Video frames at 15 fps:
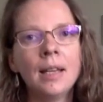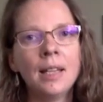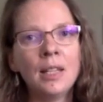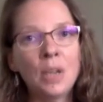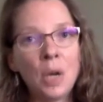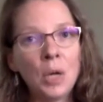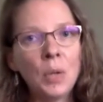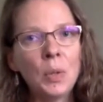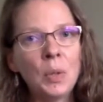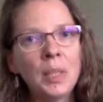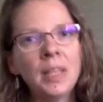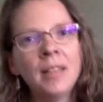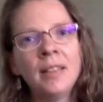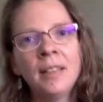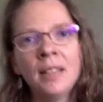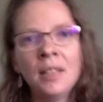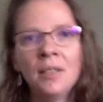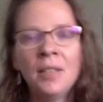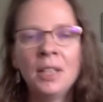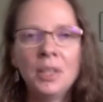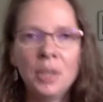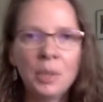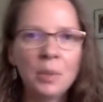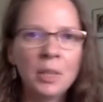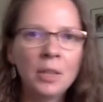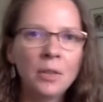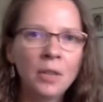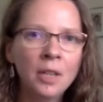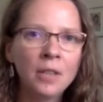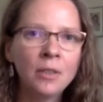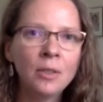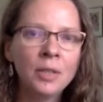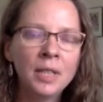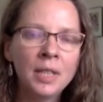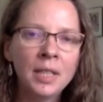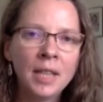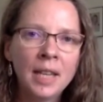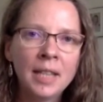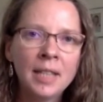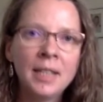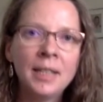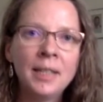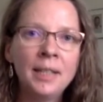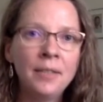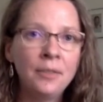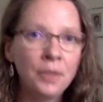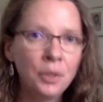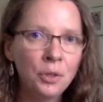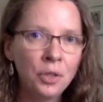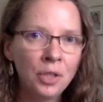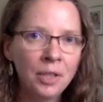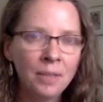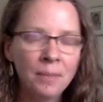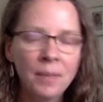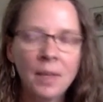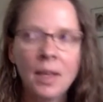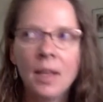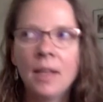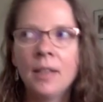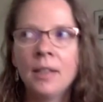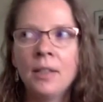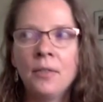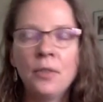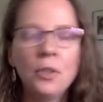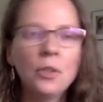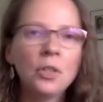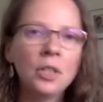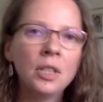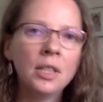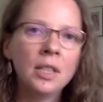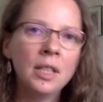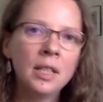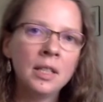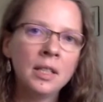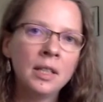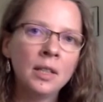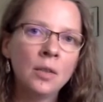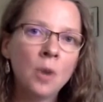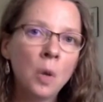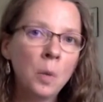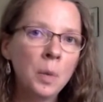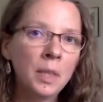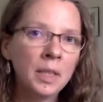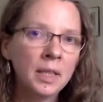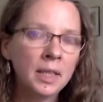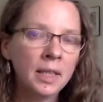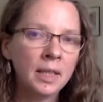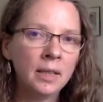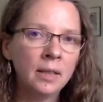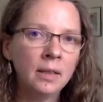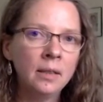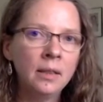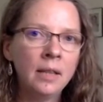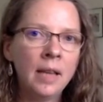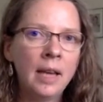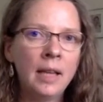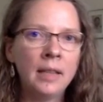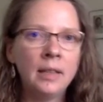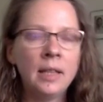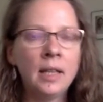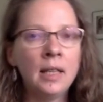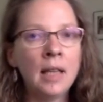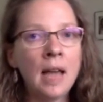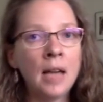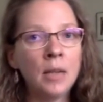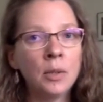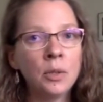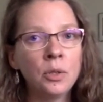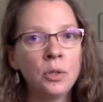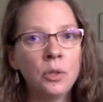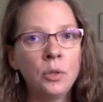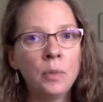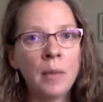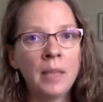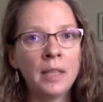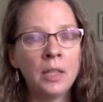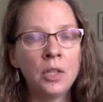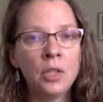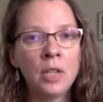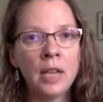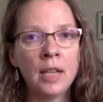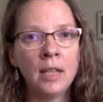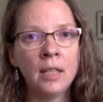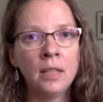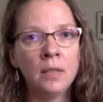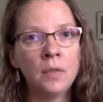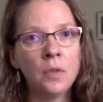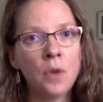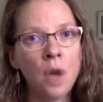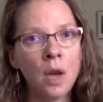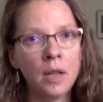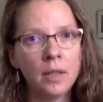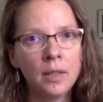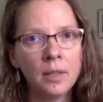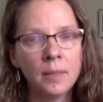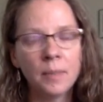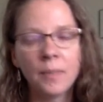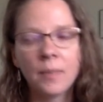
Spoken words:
Hello, in this video we are going to discuss diffusion. Diffusion is a coping skill that allows to manage negative thoughts.